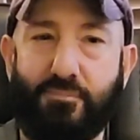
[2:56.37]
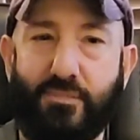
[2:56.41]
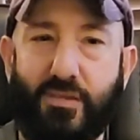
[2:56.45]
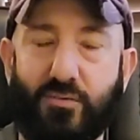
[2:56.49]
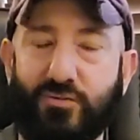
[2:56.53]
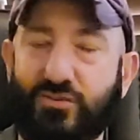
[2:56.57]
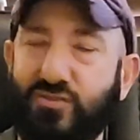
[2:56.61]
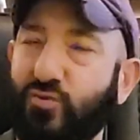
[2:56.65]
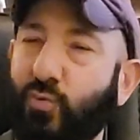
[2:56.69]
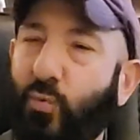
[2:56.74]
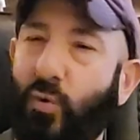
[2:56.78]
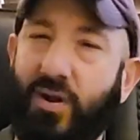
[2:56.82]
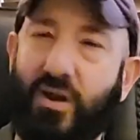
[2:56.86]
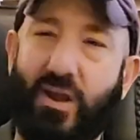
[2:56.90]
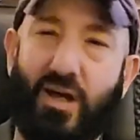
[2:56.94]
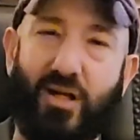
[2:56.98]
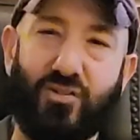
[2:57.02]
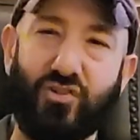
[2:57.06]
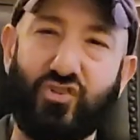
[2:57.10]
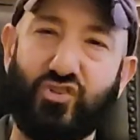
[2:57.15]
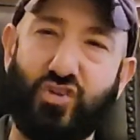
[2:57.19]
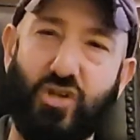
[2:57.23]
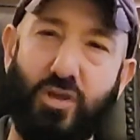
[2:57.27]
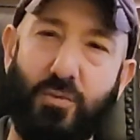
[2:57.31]
it was
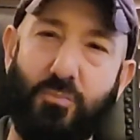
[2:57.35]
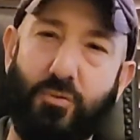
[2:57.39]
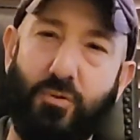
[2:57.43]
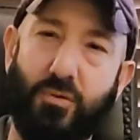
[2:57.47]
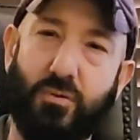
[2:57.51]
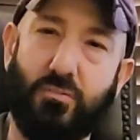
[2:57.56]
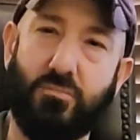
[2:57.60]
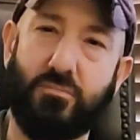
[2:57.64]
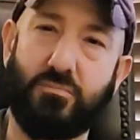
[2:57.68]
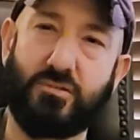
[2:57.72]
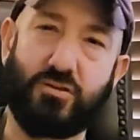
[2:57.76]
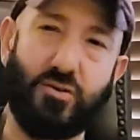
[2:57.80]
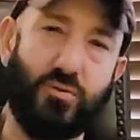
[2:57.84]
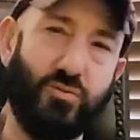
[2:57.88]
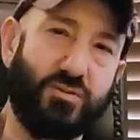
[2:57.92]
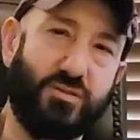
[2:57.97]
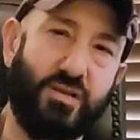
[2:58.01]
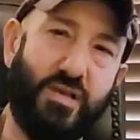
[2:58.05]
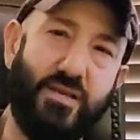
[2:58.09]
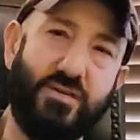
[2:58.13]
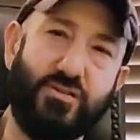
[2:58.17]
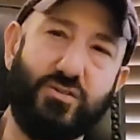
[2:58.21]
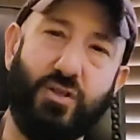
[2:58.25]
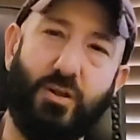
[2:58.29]
$20 cheaper, so it
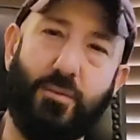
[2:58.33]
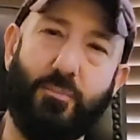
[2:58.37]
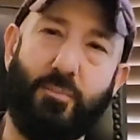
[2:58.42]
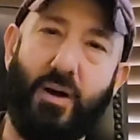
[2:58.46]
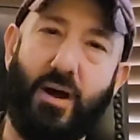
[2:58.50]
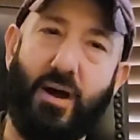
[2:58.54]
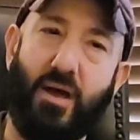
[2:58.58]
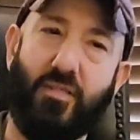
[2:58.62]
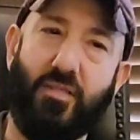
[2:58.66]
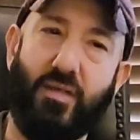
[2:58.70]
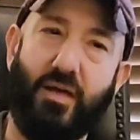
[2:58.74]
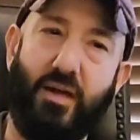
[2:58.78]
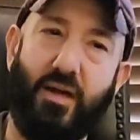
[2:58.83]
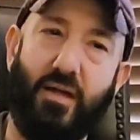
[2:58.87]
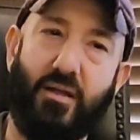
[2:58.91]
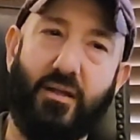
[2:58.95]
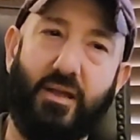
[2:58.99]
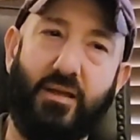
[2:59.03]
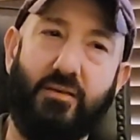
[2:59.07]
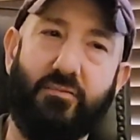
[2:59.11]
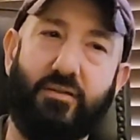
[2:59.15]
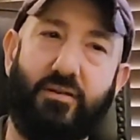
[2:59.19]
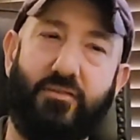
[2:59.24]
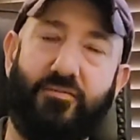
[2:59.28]
was easy to buy
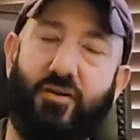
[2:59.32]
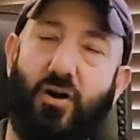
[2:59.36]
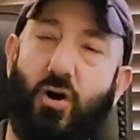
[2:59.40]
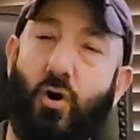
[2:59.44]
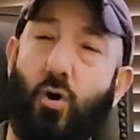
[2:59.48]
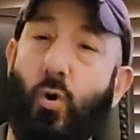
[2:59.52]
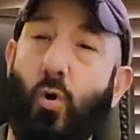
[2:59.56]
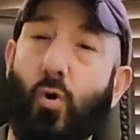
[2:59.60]
that. Even if I